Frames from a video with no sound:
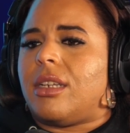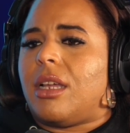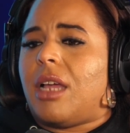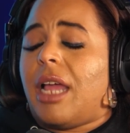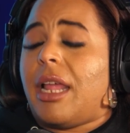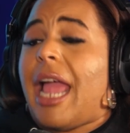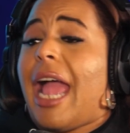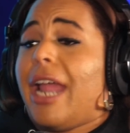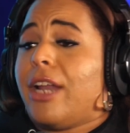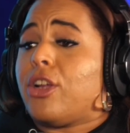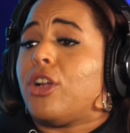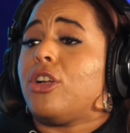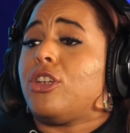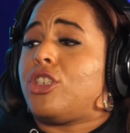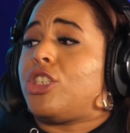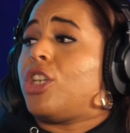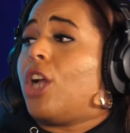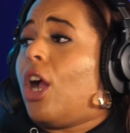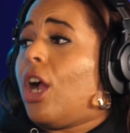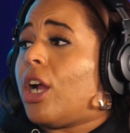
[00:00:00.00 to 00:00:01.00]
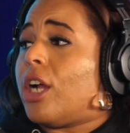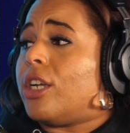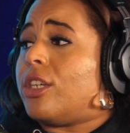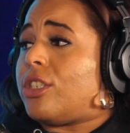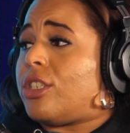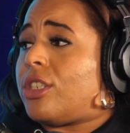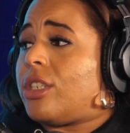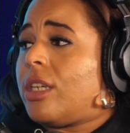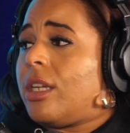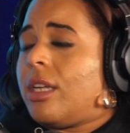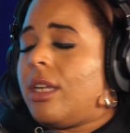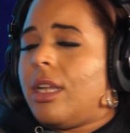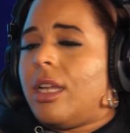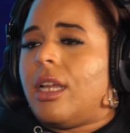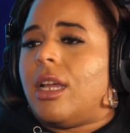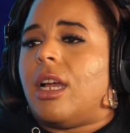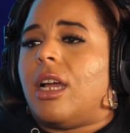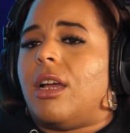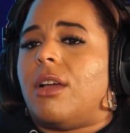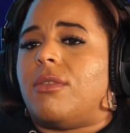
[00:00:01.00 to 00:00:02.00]
at her charge
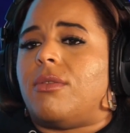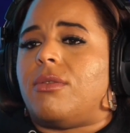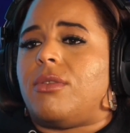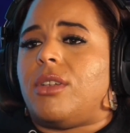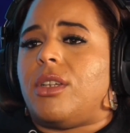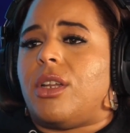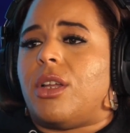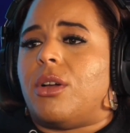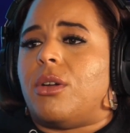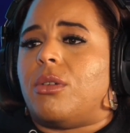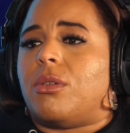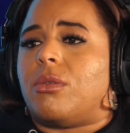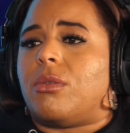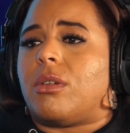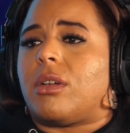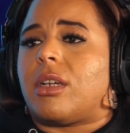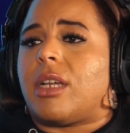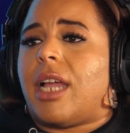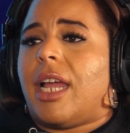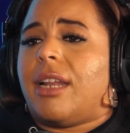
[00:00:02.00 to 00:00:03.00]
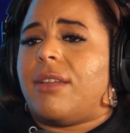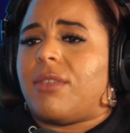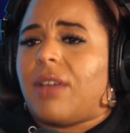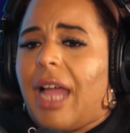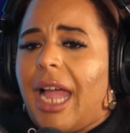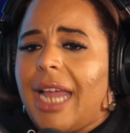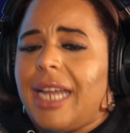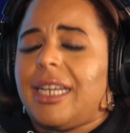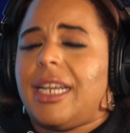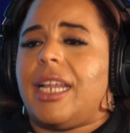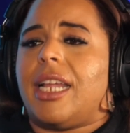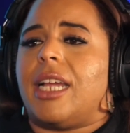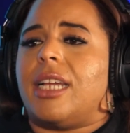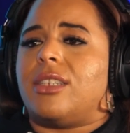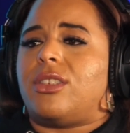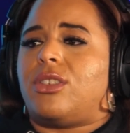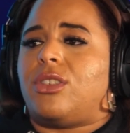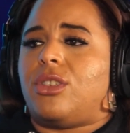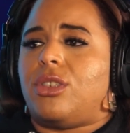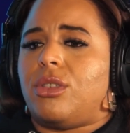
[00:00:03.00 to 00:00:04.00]
of kind of heightening
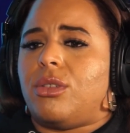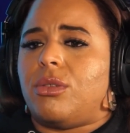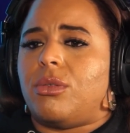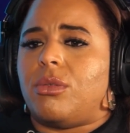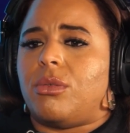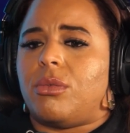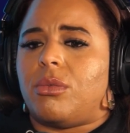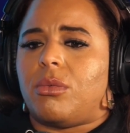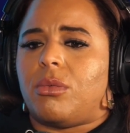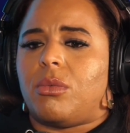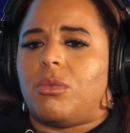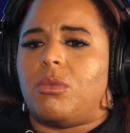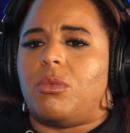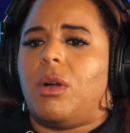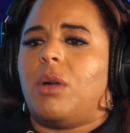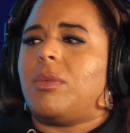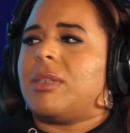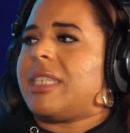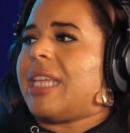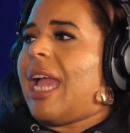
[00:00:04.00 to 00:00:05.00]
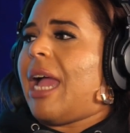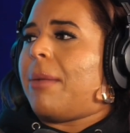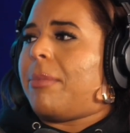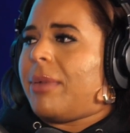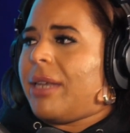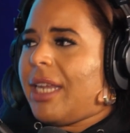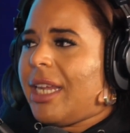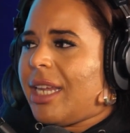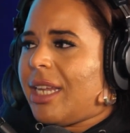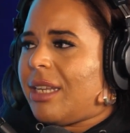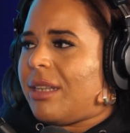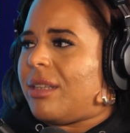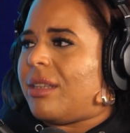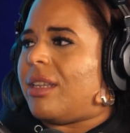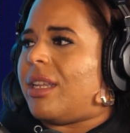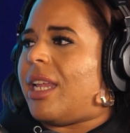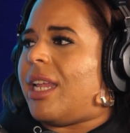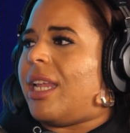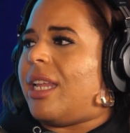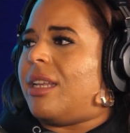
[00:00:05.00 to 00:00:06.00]
us to what was happening
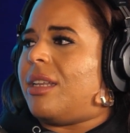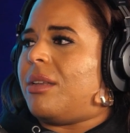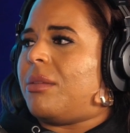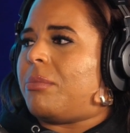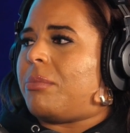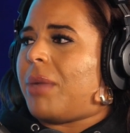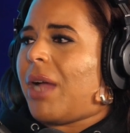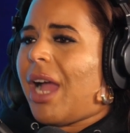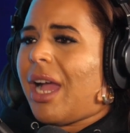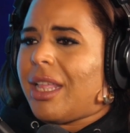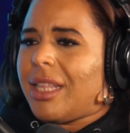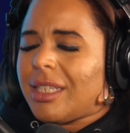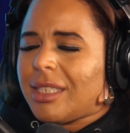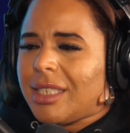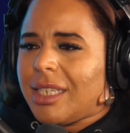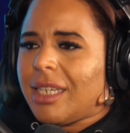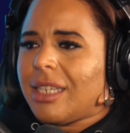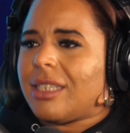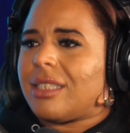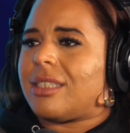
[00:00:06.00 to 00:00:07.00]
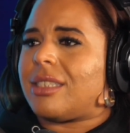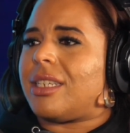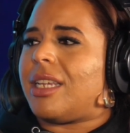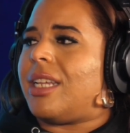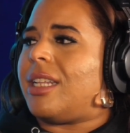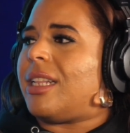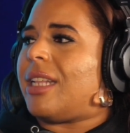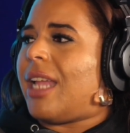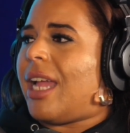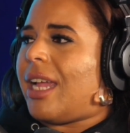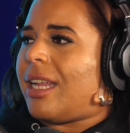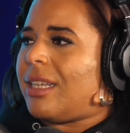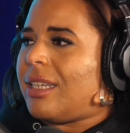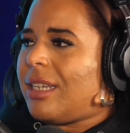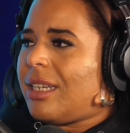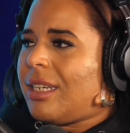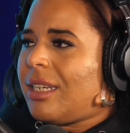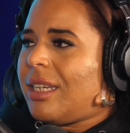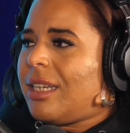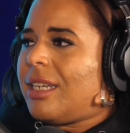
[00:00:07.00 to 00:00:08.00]
in politics in that
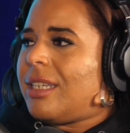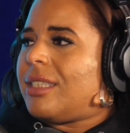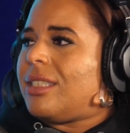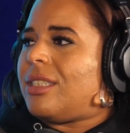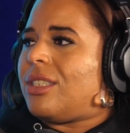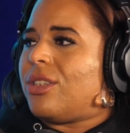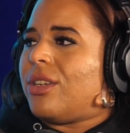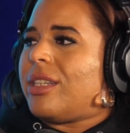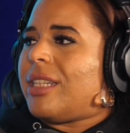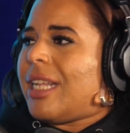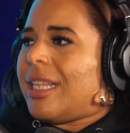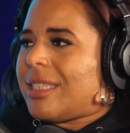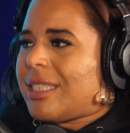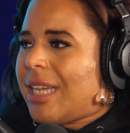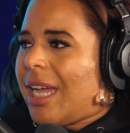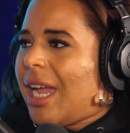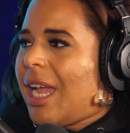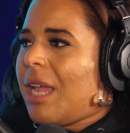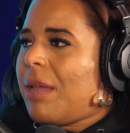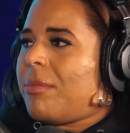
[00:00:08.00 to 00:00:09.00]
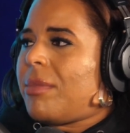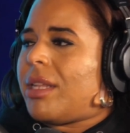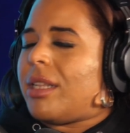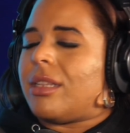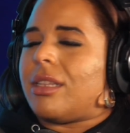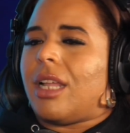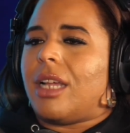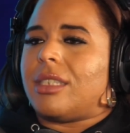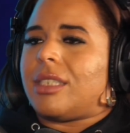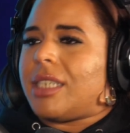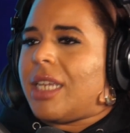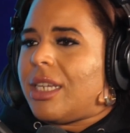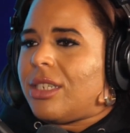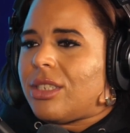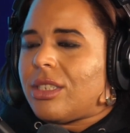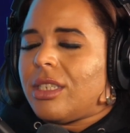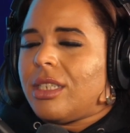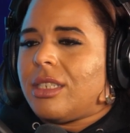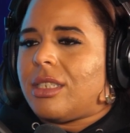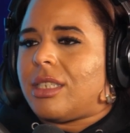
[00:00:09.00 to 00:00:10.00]
during that time in Los
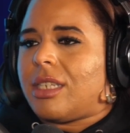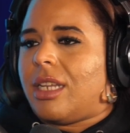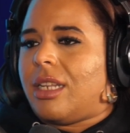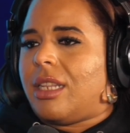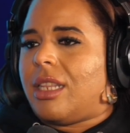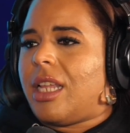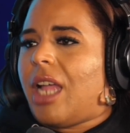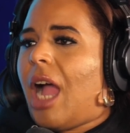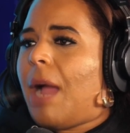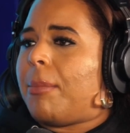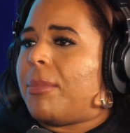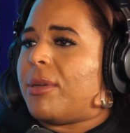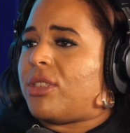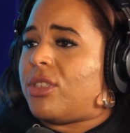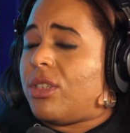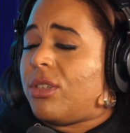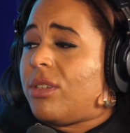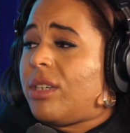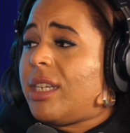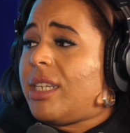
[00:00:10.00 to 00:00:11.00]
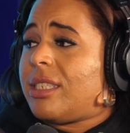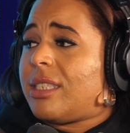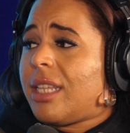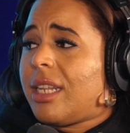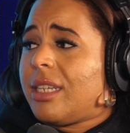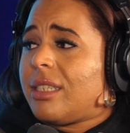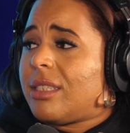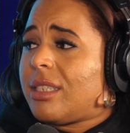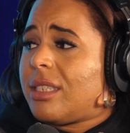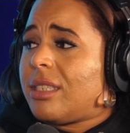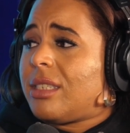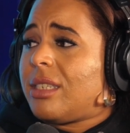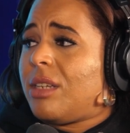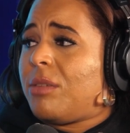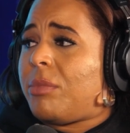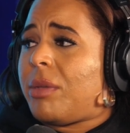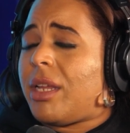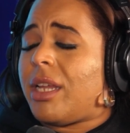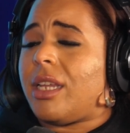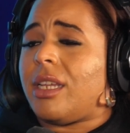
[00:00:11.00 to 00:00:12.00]
Angeles and the opportunities that existed
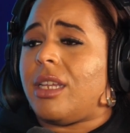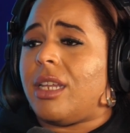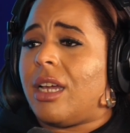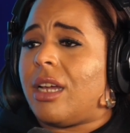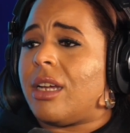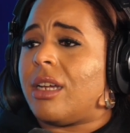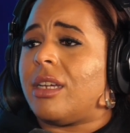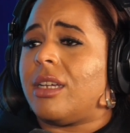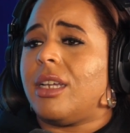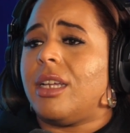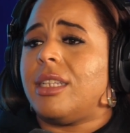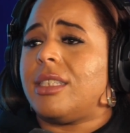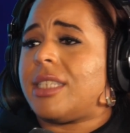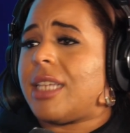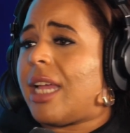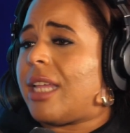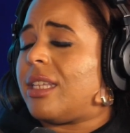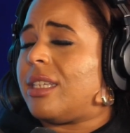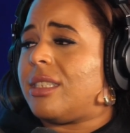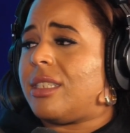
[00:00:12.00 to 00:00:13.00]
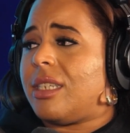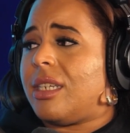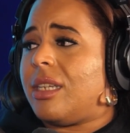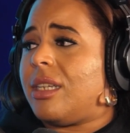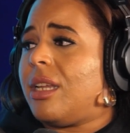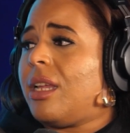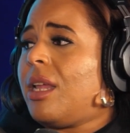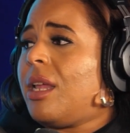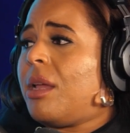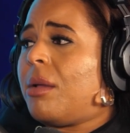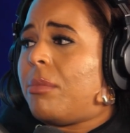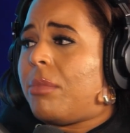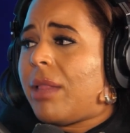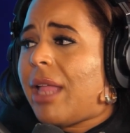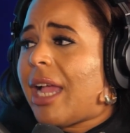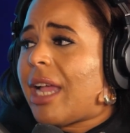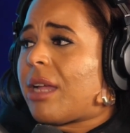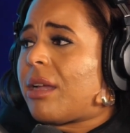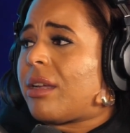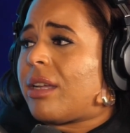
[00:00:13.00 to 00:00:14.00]
being young, talented,
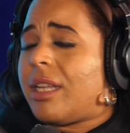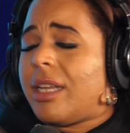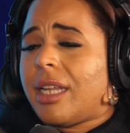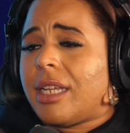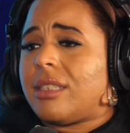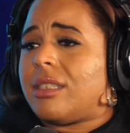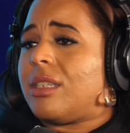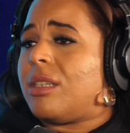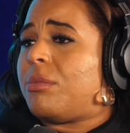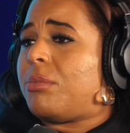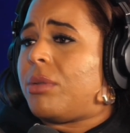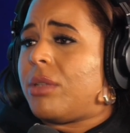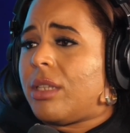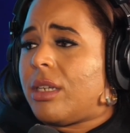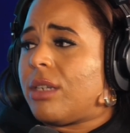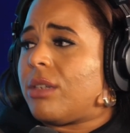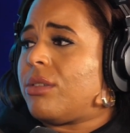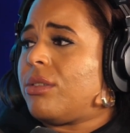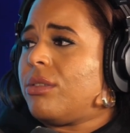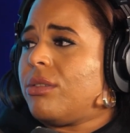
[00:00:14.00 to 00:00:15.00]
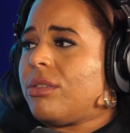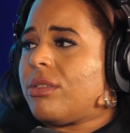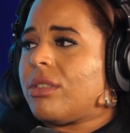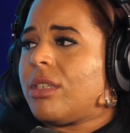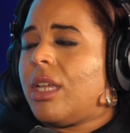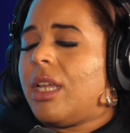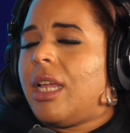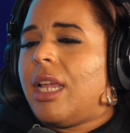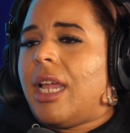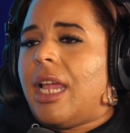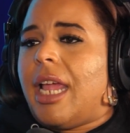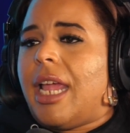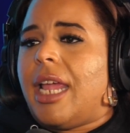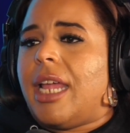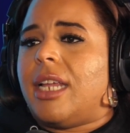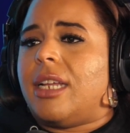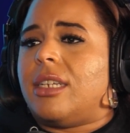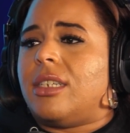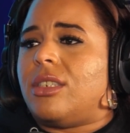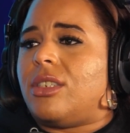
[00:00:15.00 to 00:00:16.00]
Black connected politicals.
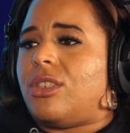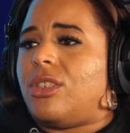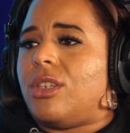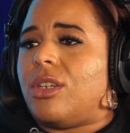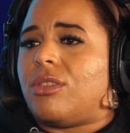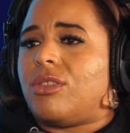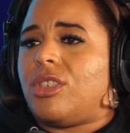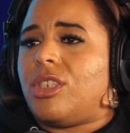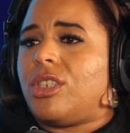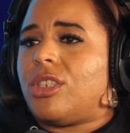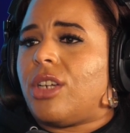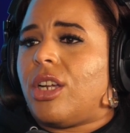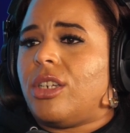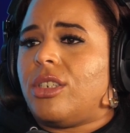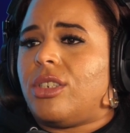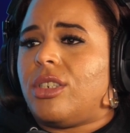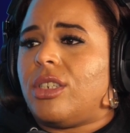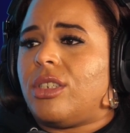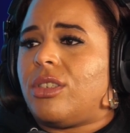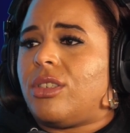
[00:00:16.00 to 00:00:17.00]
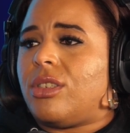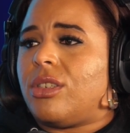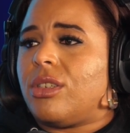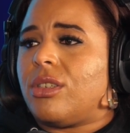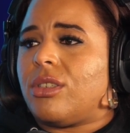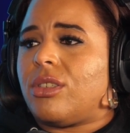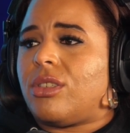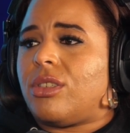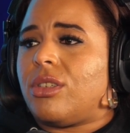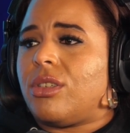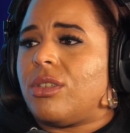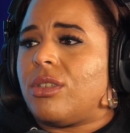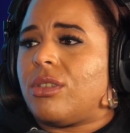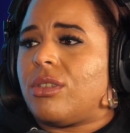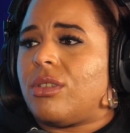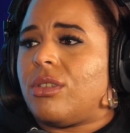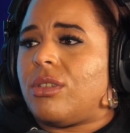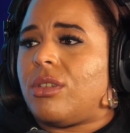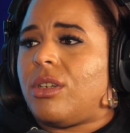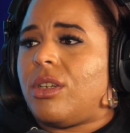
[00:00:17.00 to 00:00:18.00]
And she charged us to
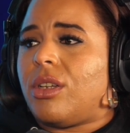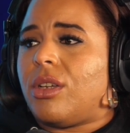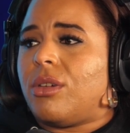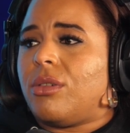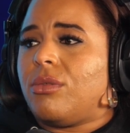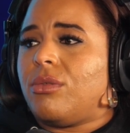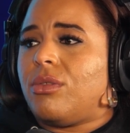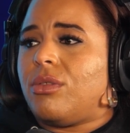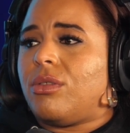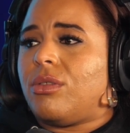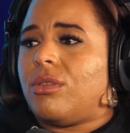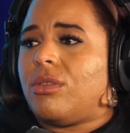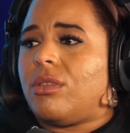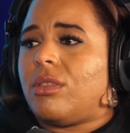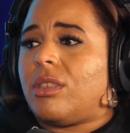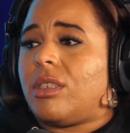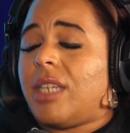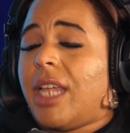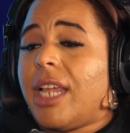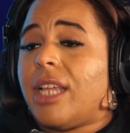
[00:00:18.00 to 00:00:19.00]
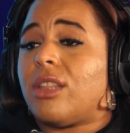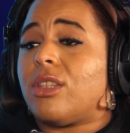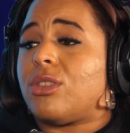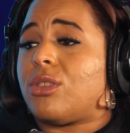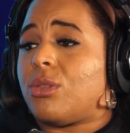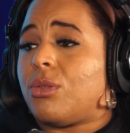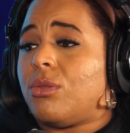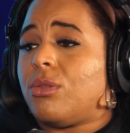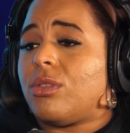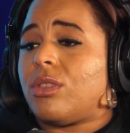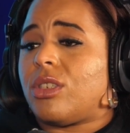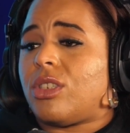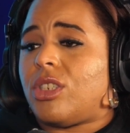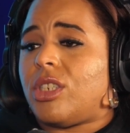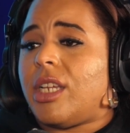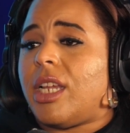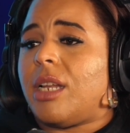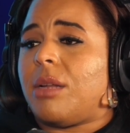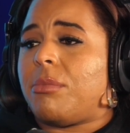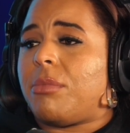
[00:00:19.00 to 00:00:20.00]
you know take the tools that
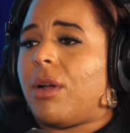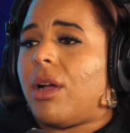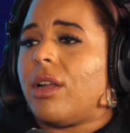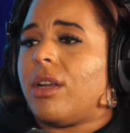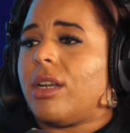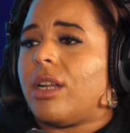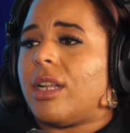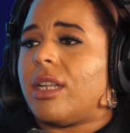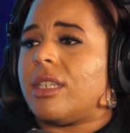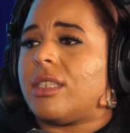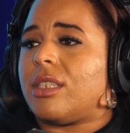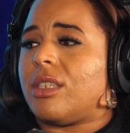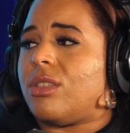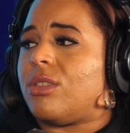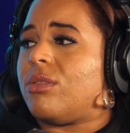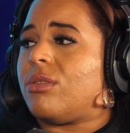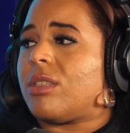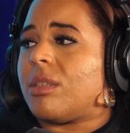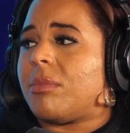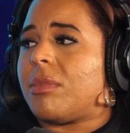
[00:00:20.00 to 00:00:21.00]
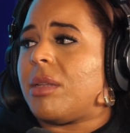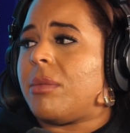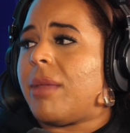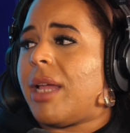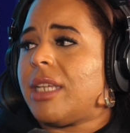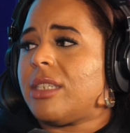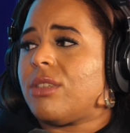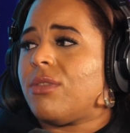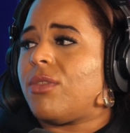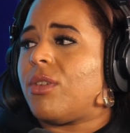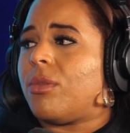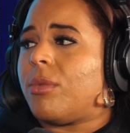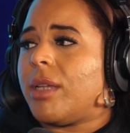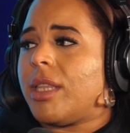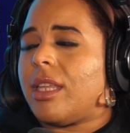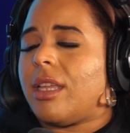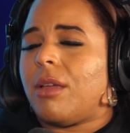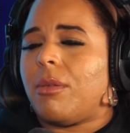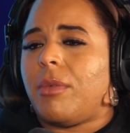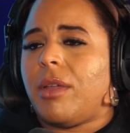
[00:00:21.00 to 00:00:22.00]
she had imparted on us and do something masterful
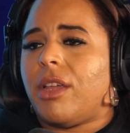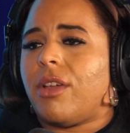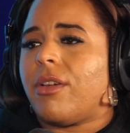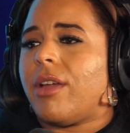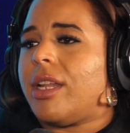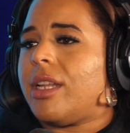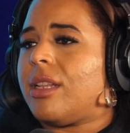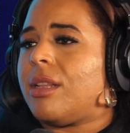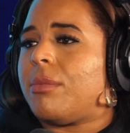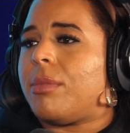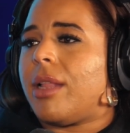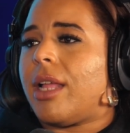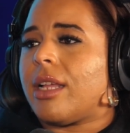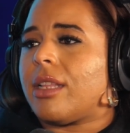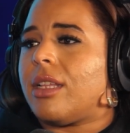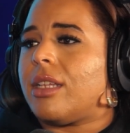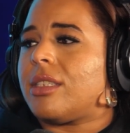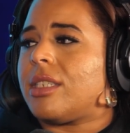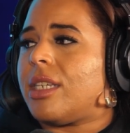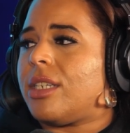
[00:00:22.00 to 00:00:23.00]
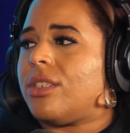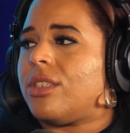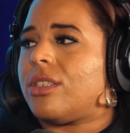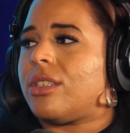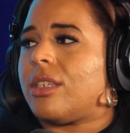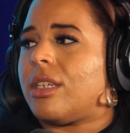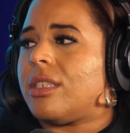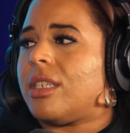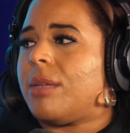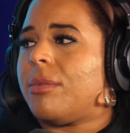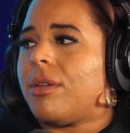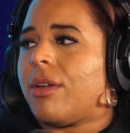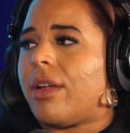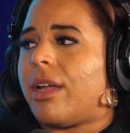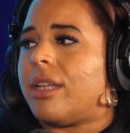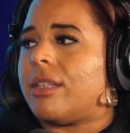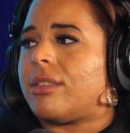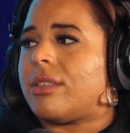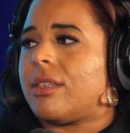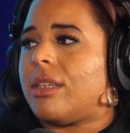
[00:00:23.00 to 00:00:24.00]
with it. And we created the Black Los Angeles Young
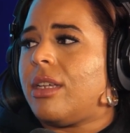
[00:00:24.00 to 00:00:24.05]
Democrats